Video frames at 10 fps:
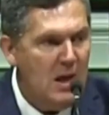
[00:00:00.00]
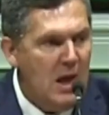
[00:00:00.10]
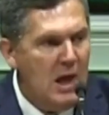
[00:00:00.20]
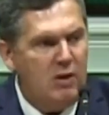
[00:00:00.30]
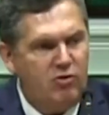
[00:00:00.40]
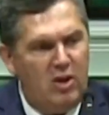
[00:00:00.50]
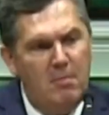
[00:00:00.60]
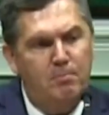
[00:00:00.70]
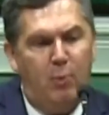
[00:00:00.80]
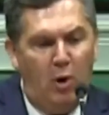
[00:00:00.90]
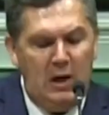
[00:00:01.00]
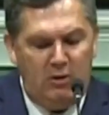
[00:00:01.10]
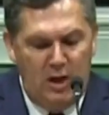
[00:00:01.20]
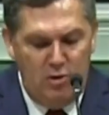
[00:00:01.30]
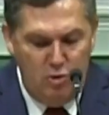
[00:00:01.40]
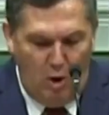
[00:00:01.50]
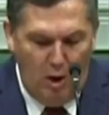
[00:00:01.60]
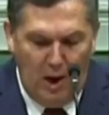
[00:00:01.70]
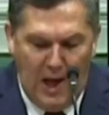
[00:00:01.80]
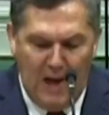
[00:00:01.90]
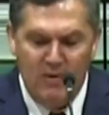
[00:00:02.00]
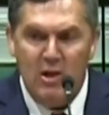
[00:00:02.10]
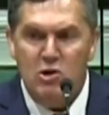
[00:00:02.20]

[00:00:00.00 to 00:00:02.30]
And at some point in your life,